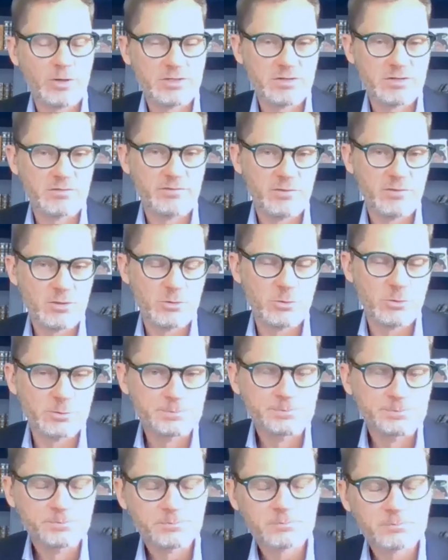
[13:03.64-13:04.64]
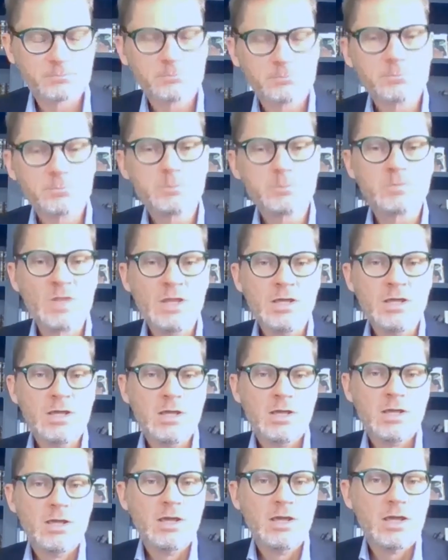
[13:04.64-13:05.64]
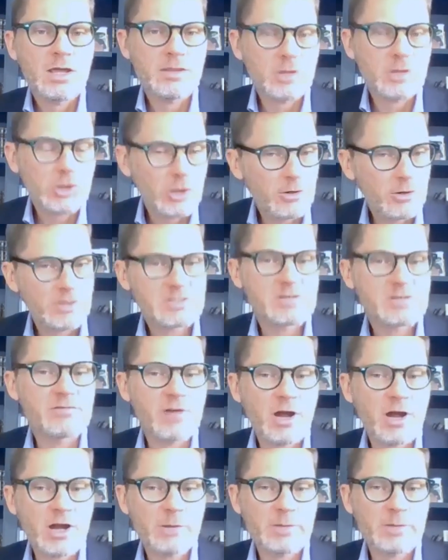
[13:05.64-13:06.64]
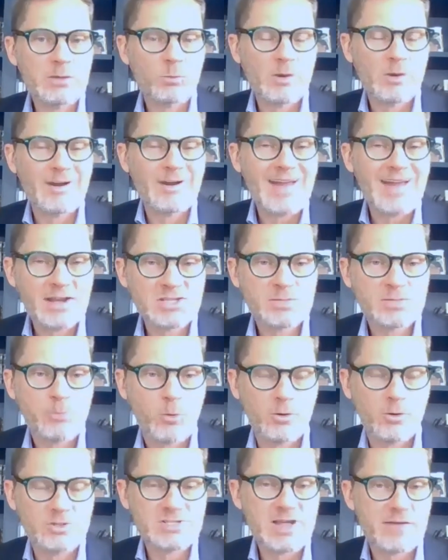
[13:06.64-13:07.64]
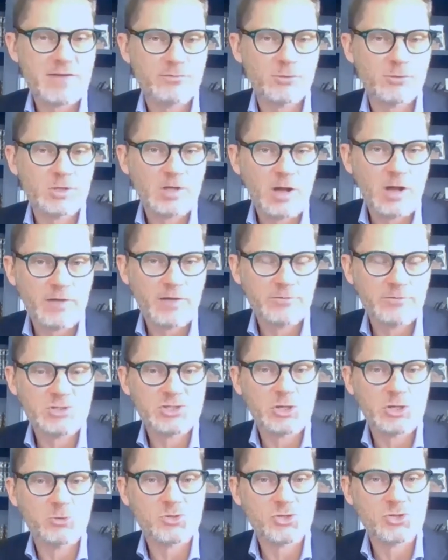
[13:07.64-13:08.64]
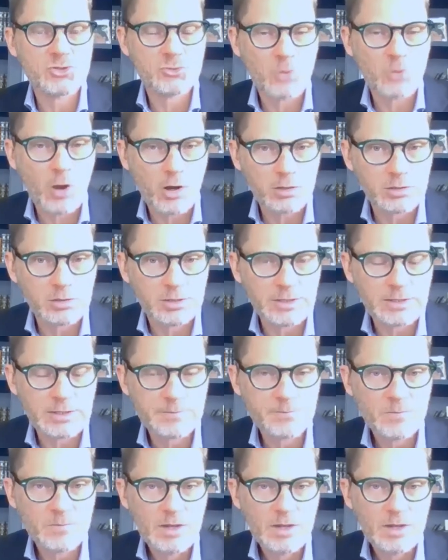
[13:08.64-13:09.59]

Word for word: point of view. In the current environment where exports have recovered so strongly,